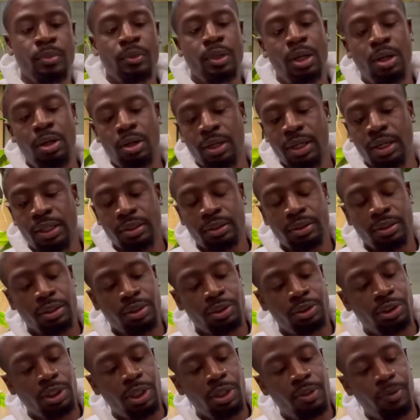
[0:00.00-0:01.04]
Okay,
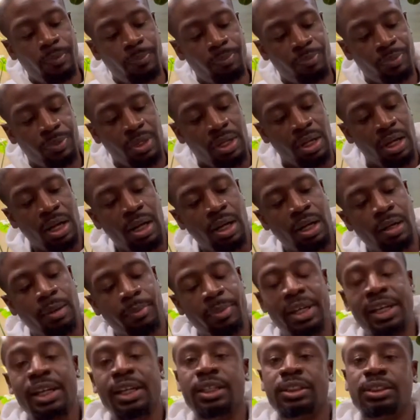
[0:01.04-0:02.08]
so
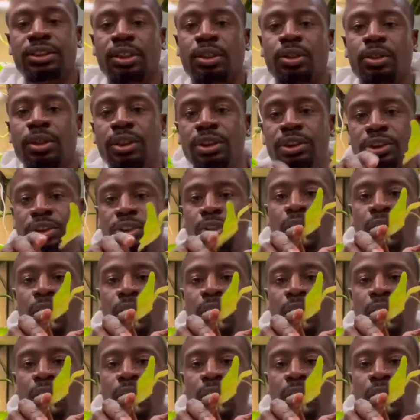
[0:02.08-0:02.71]
in this, of course, you